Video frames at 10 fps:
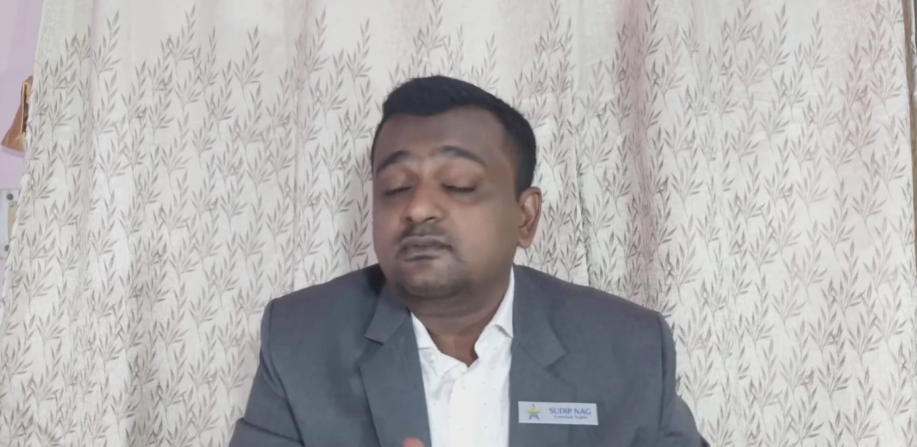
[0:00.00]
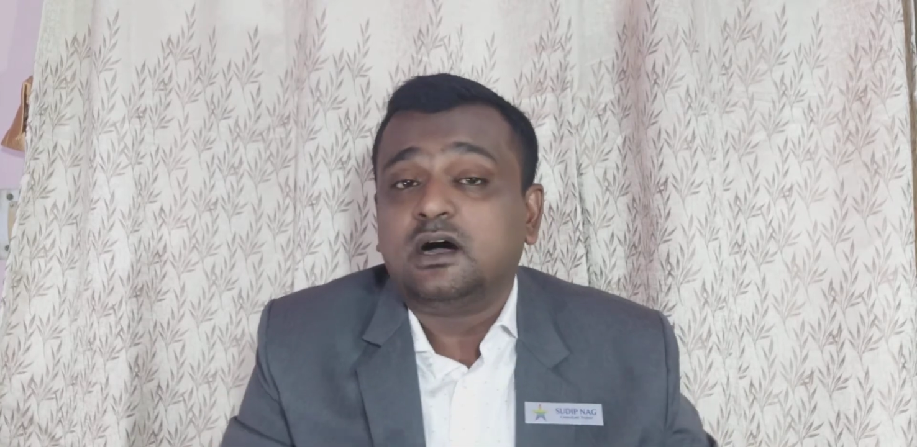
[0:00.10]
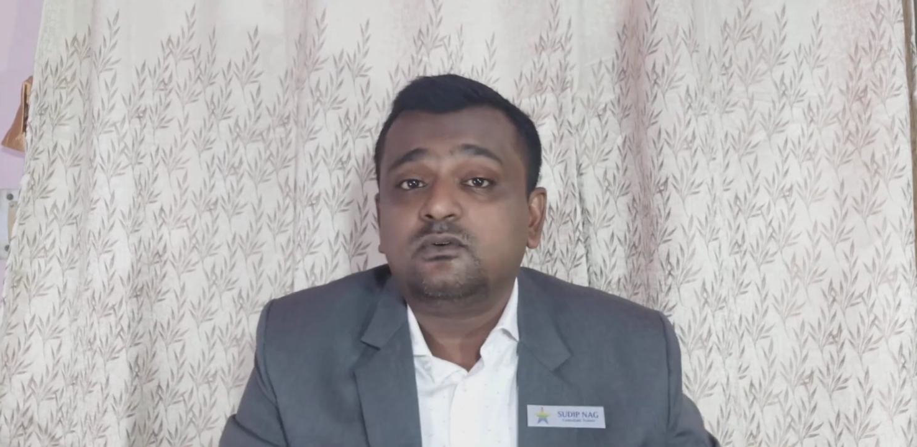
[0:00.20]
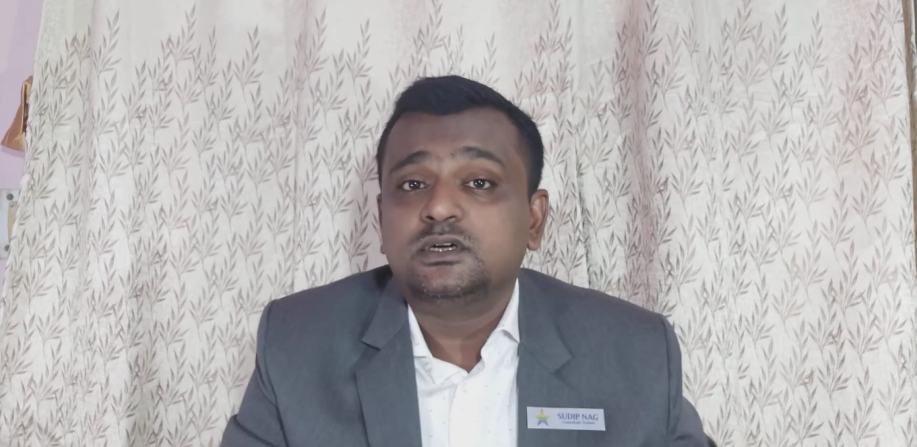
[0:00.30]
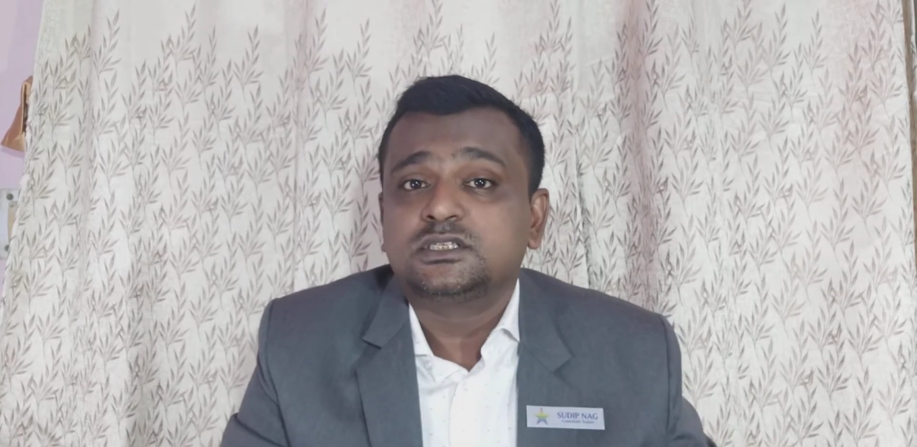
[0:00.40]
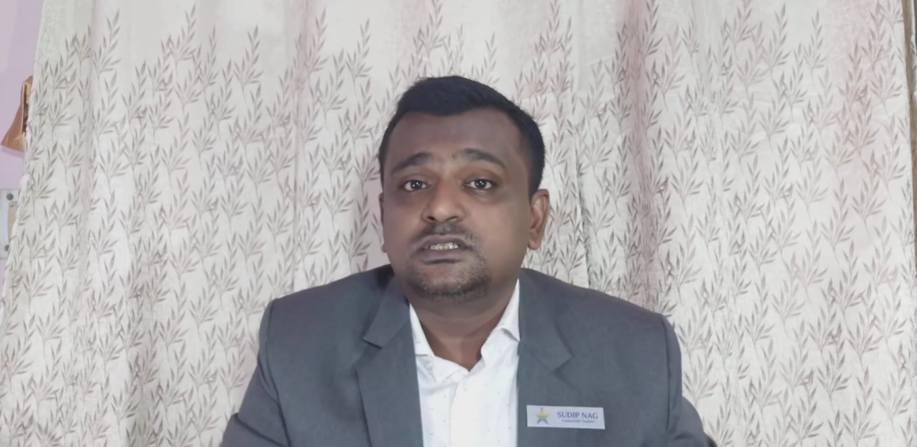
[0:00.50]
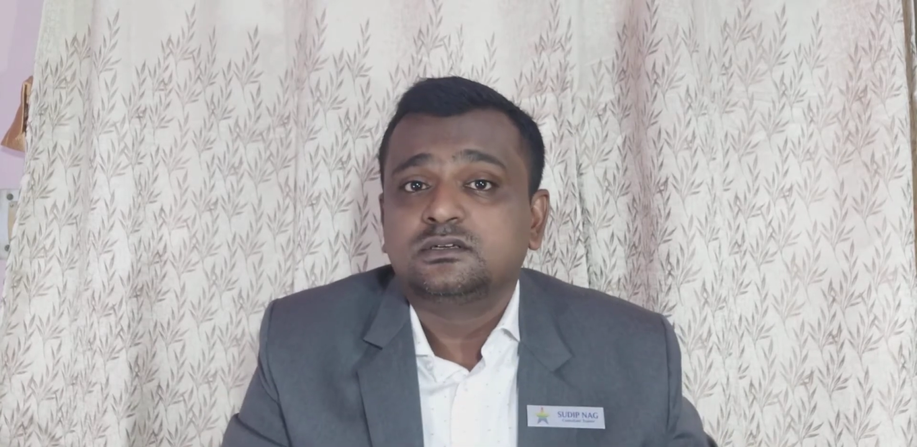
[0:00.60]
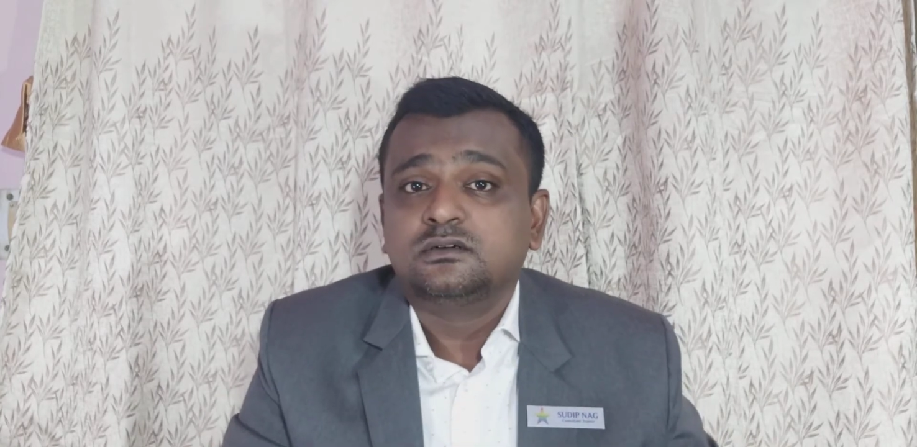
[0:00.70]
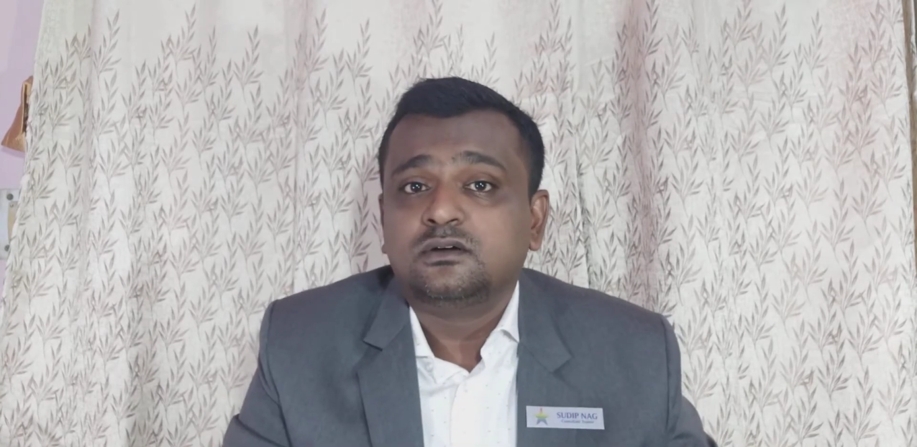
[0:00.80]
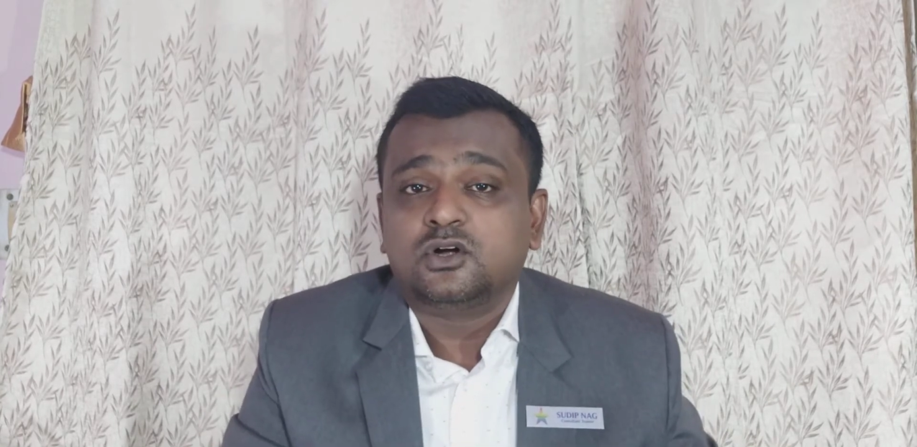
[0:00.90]
hours
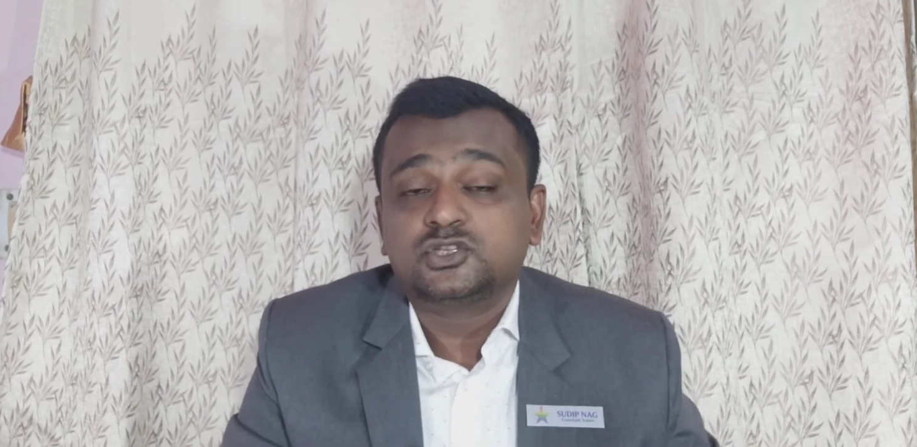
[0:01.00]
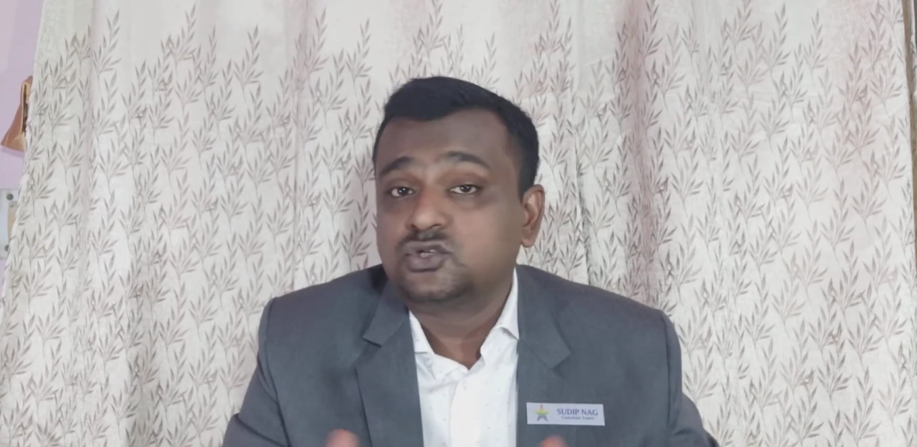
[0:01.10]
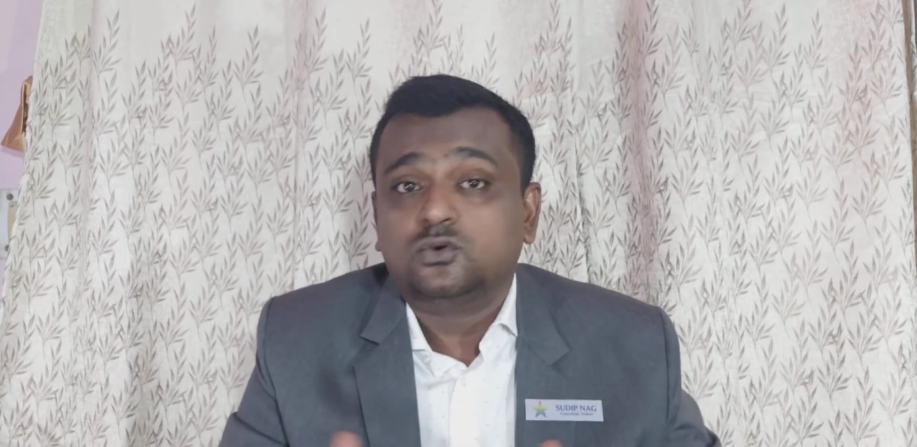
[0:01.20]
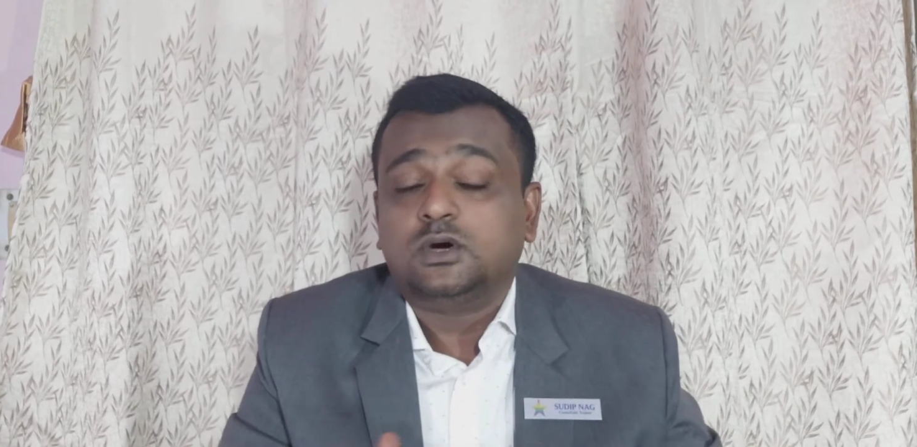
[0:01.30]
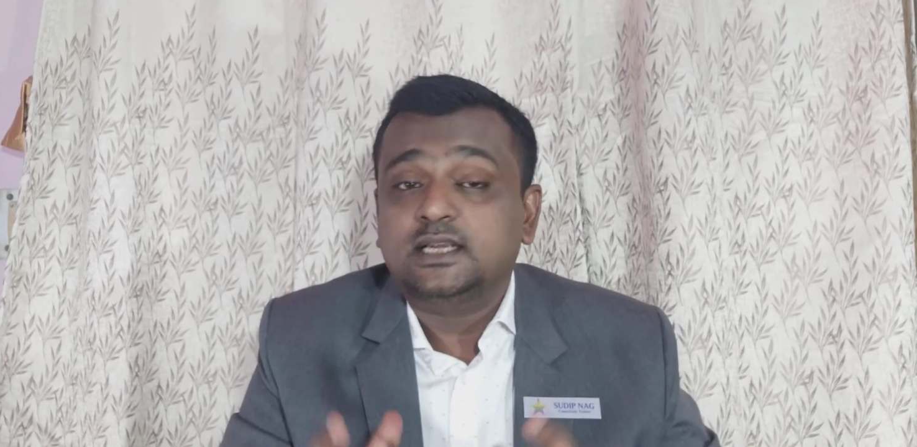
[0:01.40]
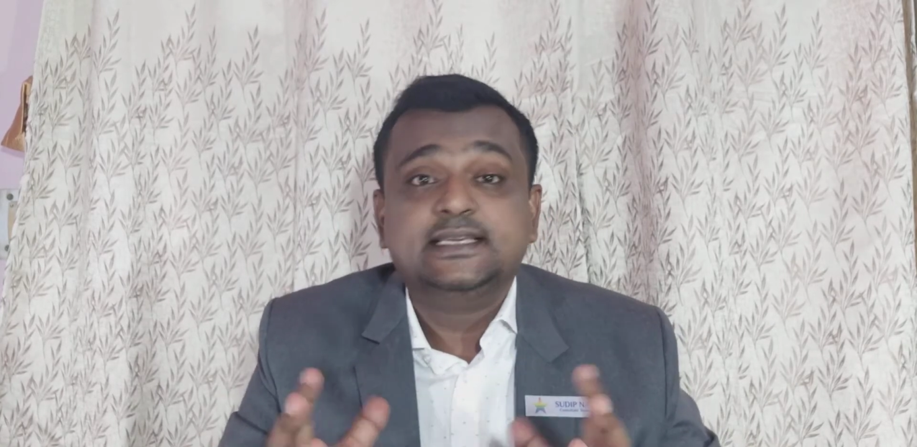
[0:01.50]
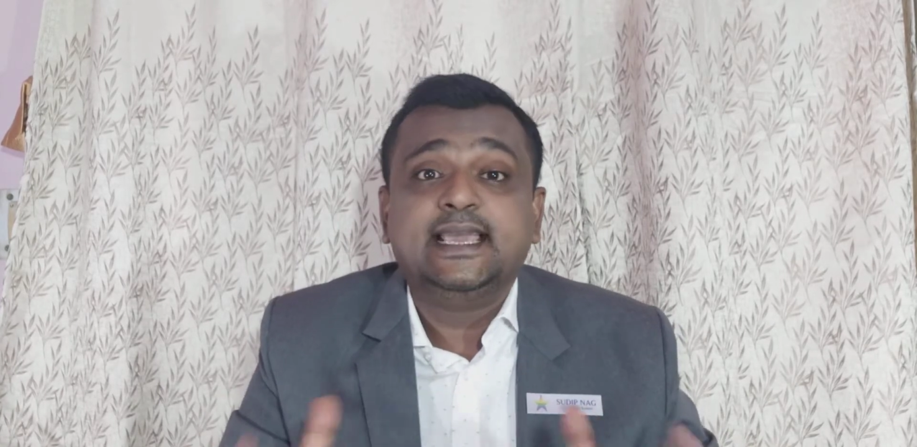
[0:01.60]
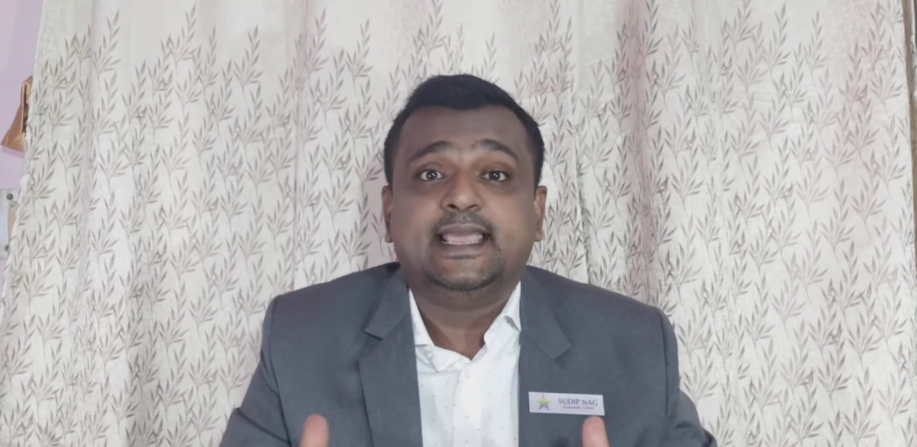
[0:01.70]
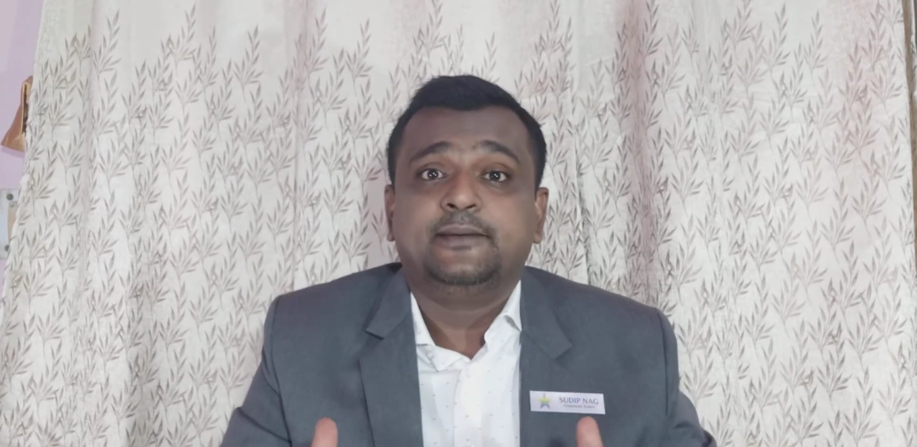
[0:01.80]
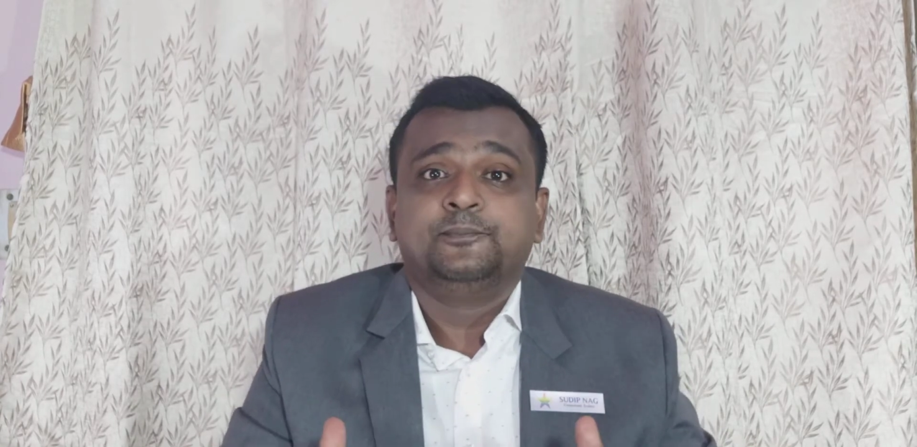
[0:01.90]
or so a
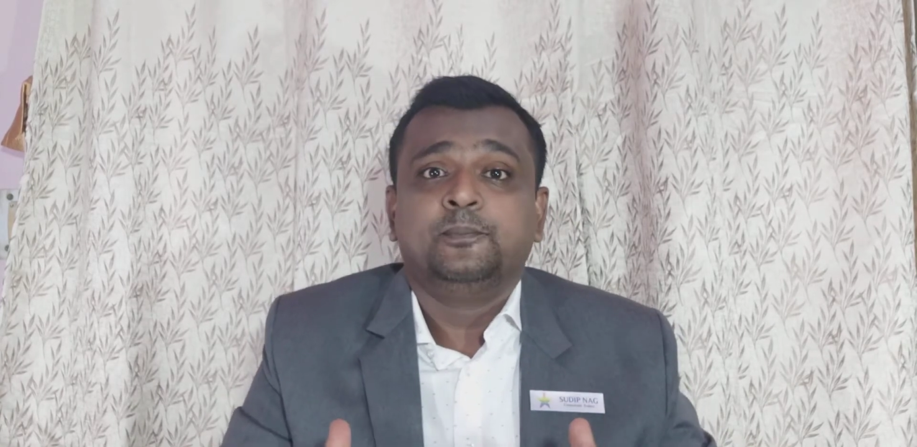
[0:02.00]
day.